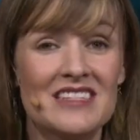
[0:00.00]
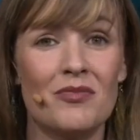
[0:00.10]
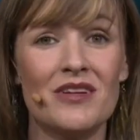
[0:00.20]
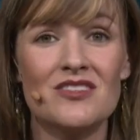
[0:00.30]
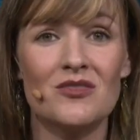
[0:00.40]

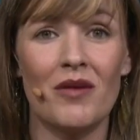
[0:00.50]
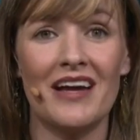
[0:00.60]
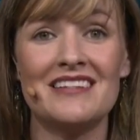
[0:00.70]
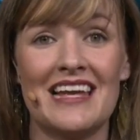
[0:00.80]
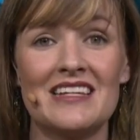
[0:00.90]
This brings to
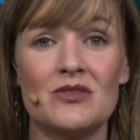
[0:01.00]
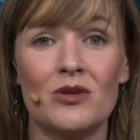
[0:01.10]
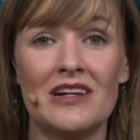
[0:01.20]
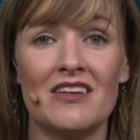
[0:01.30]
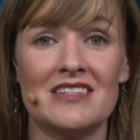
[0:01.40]
mind Dallas
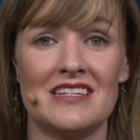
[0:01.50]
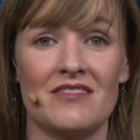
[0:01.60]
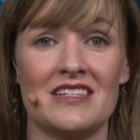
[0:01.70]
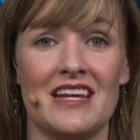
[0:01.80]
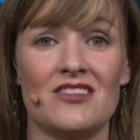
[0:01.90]
Willard's
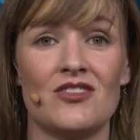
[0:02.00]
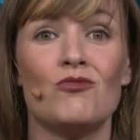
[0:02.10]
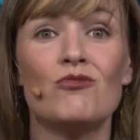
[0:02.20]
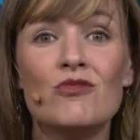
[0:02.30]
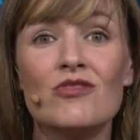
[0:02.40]

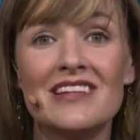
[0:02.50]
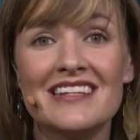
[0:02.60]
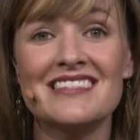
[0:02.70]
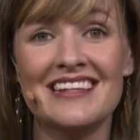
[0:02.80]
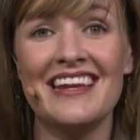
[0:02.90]
invitation,
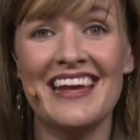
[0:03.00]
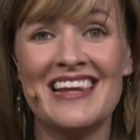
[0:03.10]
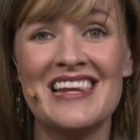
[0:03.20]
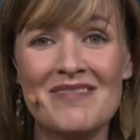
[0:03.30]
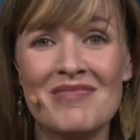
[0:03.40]
ruthlessly
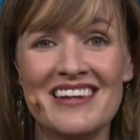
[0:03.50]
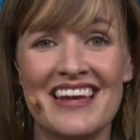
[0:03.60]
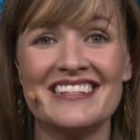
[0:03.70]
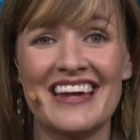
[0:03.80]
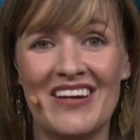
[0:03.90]

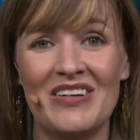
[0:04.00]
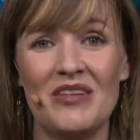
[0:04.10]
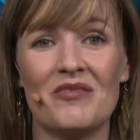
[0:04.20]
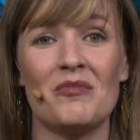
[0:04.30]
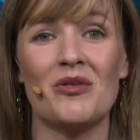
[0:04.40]
eliminate
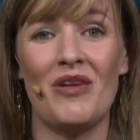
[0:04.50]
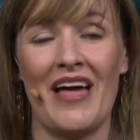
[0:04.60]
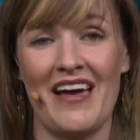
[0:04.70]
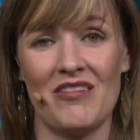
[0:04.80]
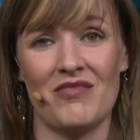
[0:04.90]
hurry from your
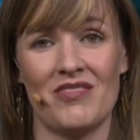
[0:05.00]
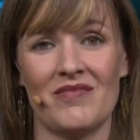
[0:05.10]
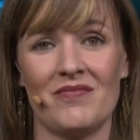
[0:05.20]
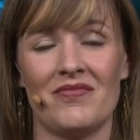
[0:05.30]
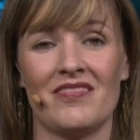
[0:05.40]
life.